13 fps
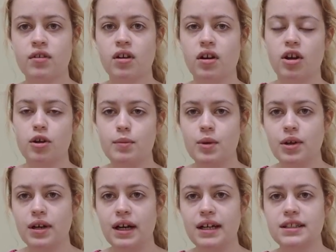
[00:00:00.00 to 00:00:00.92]
I hope you
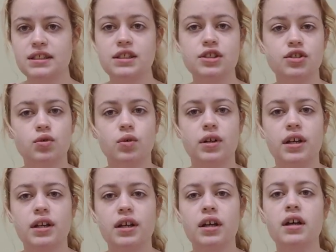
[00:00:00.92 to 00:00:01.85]
guys
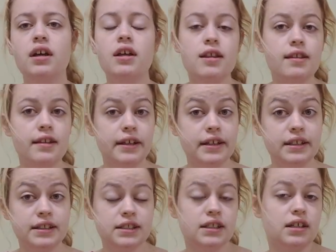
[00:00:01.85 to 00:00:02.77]
enjoyed
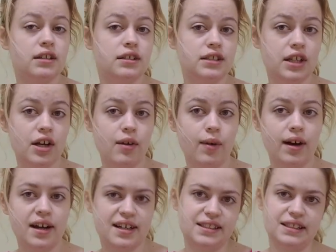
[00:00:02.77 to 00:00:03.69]
these
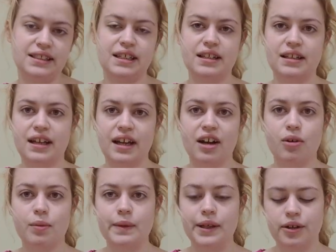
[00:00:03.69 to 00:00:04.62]
DIYs and that they
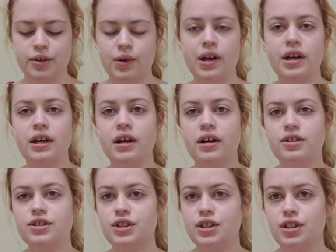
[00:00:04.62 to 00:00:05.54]
help you
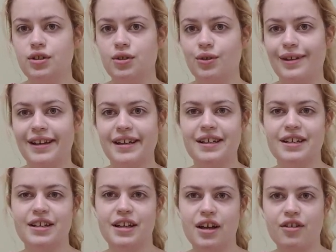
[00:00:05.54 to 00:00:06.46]
to like
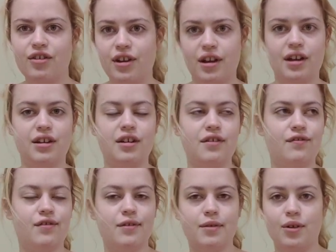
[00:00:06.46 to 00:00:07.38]
get creative
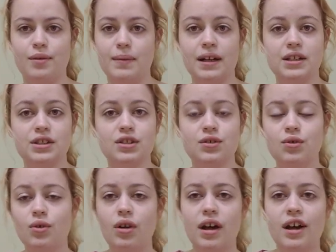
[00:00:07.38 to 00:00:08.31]
for going back to
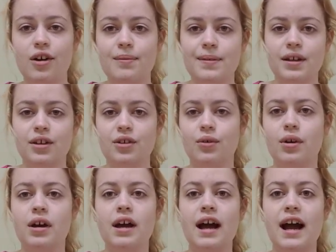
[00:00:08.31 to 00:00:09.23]
school. I hope that you
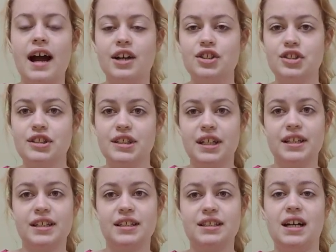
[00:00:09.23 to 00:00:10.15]
actually take
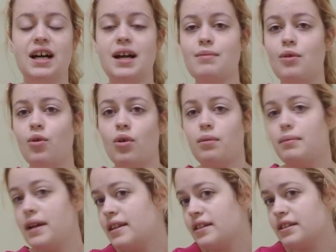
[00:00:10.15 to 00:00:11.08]
the time or
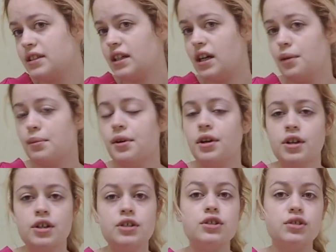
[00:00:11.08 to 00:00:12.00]
make the time
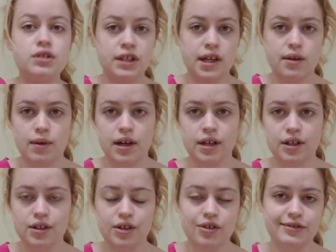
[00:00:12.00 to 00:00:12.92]
to DIY
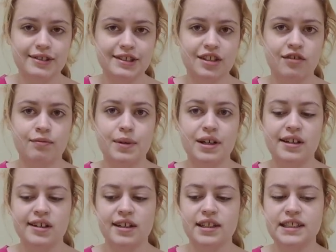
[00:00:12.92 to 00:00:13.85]
your own stuff,
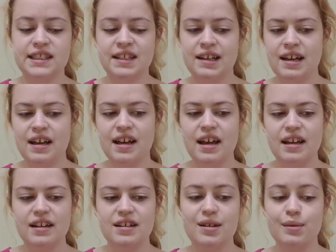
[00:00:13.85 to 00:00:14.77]
because
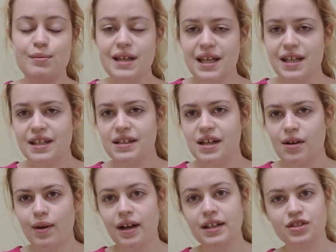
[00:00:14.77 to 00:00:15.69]
to me
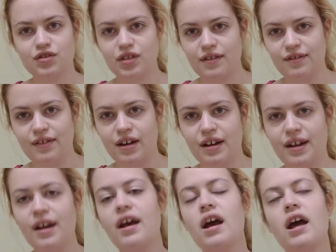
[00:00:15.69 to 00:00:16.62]
DIYing is really fun,
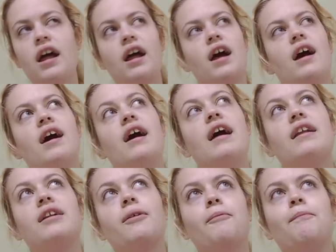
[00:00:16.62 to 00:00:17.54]

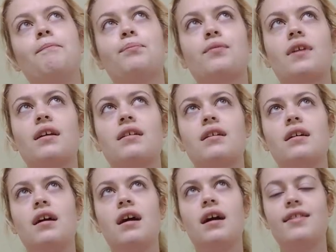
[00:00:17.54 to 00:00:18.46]
and
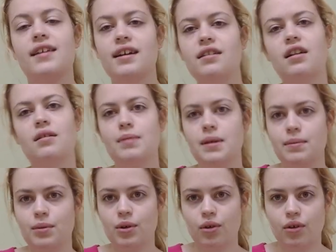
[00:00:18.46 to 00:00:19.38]
I think a lot of
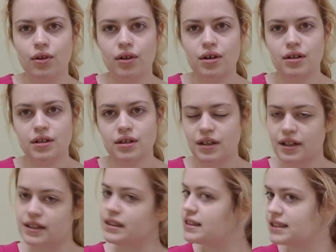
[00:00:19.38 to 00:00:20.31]
people like
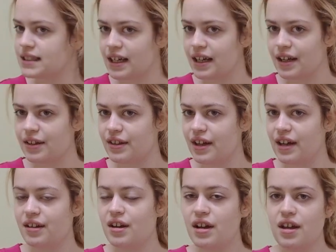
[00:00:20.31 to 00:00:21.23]
to say
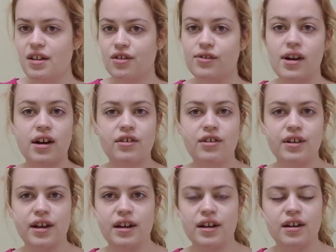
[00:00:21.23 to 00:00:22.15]
that they're not
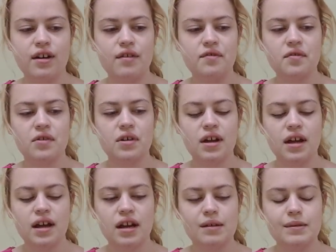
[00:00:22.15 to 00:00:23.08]
creative,
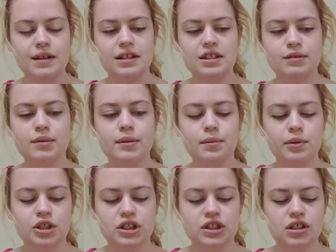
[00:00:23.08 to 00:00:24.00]
and I mean some
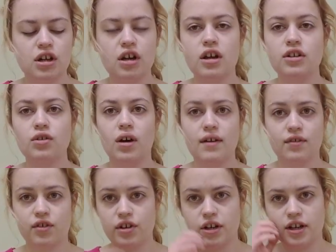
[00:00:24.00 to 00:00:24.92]
people just don't have
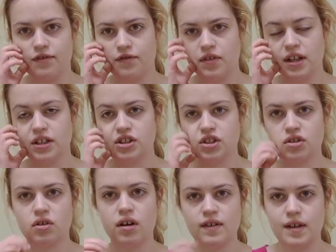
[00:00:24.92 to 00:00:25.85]
just
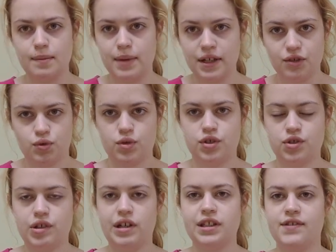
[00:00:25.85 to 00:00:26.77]
don't have that bent towards
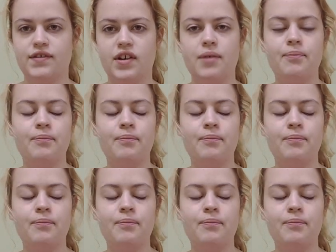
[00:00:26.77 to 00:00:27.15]
creativity.